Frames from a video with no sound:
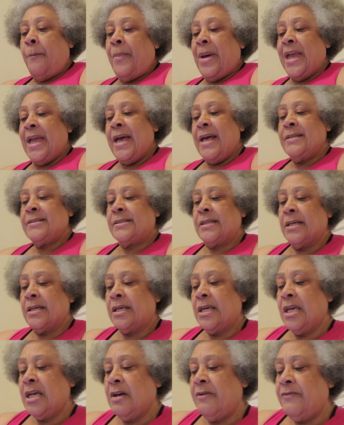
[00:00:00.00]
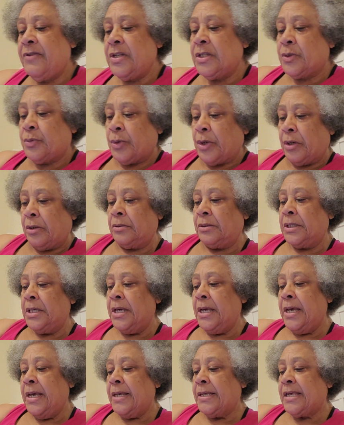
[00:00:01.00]
Baasha, king of Israel,
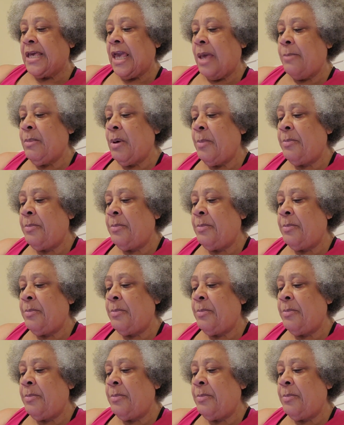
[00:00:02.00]
came